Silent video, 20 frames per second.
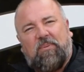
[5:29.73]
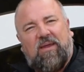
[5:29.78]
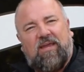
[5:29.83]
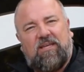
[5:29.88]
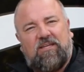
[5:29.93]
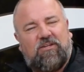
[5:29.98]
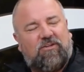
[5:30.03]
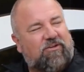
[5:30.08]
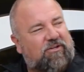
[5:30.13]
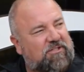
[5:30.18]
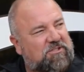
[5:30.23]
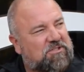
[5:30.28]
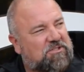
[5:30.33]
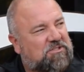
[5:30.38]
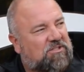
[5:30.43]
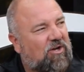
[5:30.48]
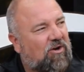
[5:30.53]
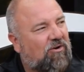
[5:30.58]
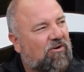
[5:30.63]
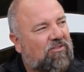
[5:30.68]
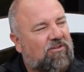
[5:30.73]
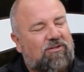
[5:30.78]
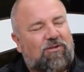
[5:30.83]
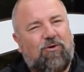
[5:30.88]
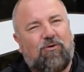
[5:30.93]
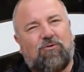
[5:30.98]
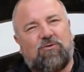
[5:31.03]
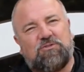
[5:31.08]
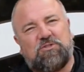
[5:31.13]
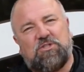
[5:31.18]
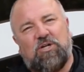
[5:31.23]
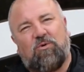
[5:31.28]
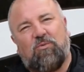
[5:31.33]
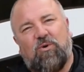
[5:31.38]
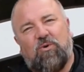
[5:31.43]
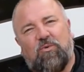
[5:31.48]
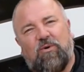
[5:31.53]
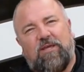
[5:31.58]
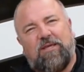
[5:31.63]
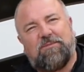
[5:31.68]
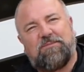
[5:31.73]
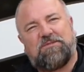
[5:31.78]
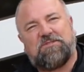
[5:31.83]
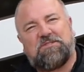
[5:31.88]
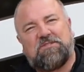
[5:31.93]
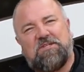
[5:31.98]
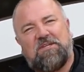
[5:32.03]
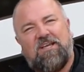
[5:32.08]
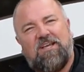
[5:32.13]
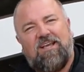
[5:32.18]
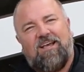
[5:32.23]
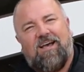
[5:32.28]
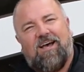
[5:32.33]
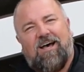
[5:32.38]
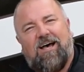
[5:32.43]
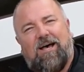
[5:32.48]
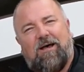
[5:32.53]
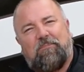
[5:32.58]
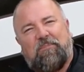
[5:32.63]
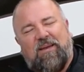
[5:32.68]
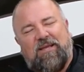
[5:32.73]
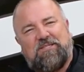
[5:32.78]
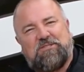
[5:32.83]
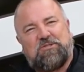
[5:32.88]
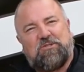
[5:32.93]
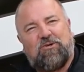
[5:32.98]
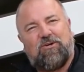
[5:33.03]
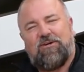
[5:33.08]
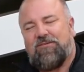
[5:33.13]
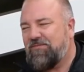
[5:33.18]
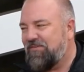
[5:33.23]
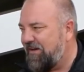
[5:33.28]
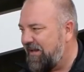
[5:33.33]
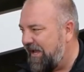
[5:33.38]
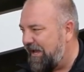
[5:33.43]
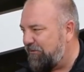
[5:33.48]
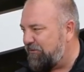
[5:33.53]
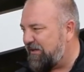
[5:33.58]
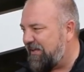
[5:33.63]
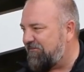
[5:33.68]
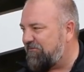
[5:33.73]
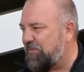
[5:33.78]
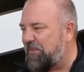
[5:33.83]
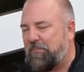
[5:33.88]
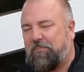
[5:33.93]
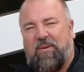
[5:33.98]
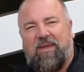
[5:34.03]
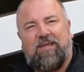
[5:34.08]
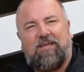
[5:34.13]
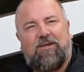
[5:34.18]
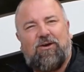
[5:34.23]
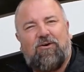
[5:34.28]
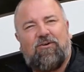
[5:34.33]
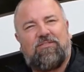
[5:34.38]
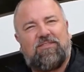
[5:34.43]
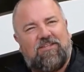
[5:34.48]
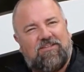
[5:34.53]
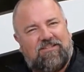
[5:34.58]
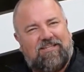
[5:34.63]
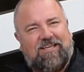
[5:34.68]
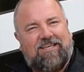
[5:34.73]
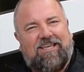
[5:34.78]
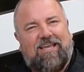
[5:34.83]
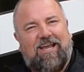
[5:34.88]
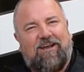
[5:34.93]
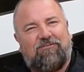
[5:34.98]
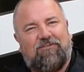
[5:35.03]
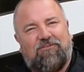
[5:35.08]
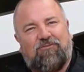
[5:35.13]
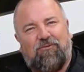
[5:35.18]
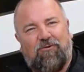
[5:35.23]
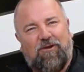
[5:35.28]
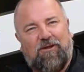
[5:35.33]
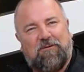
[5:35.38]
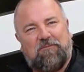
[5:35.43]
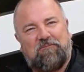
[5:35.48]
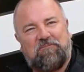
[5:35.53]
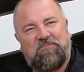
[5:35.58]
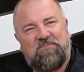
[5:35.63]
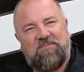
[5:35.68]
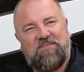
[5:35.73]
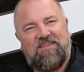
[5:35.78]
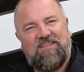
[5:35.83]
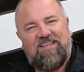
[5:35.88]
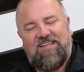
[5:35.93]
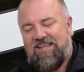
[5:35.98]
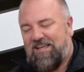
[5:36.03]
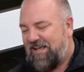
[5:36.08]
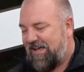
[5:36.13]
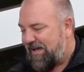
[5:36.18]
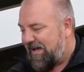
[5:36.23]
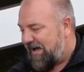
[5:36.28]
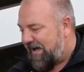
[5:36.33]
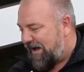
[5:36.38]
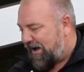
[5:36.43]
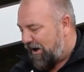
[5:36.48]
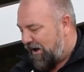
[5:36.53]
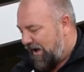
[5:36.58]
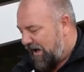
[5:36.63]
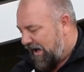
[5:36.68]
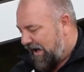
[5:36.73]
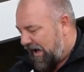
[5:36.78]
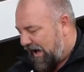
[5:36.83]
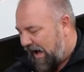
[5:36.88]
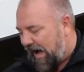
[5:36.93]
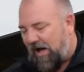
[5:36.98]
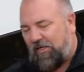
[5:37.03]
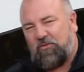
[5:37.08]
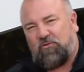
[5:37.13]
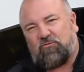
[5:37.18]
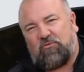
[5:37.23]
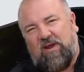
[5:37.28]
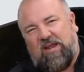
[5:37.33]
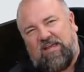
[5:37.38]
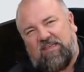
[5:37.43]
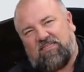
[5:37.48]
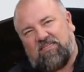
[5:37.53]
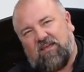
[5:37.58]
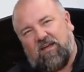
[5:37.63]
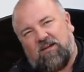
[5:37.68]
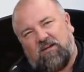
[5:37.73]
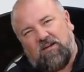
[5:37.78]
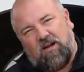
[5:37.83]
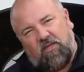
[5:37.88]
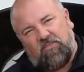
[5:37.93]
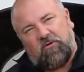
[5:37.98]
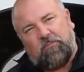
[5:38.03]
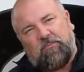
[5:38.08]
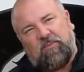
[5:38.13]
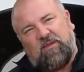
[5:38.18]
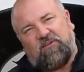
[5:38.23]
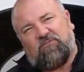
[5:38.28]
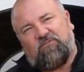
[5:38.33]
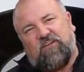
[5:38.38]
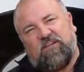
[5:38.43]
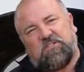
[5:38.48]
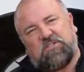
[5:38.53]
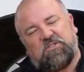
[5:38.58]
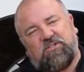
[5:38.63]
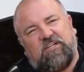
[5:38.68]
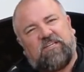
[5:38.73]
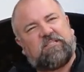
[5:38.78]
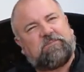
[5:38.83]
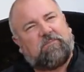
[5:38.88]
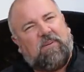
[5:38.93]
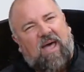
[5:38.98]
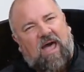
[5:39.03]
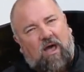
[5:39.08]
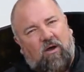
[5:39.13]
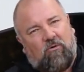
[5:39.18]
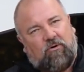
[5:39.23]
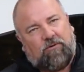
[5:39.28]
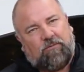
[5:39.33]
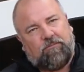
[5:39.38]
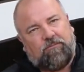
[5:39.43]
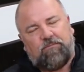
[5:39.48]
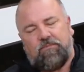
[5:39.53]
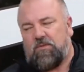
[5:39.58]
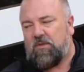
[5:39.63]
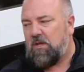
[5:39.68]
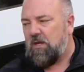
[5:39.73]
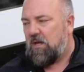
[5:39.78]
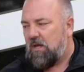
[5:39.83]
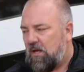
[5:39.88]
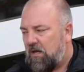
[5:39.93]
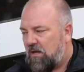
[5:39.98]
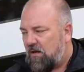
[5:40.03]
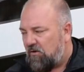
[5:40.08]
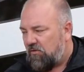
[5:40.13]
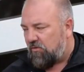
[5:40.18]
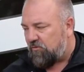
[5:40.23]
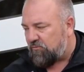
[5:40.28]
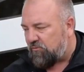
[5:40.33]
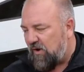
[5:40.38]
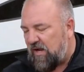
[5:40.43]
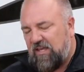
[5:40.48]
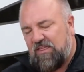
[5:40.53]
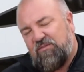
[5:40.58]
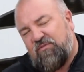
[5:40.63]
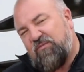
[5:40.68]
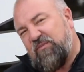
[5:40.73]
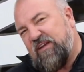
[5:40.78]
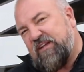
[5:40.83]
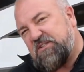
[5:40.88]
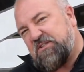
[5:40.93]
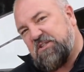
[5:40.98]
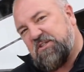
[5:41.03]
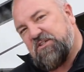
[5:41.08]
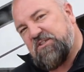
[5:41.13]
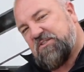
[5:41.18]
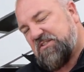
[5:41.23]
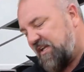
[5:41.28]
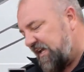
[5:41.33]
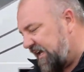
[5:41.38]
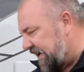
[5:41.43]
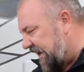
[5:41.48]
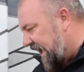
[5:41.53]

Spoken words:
paint, you can just go to the local Sherwin-Williams paint store and give them the paint code and they'll take care of it for you. On the Wraith, another big feature is power. The Wraith features an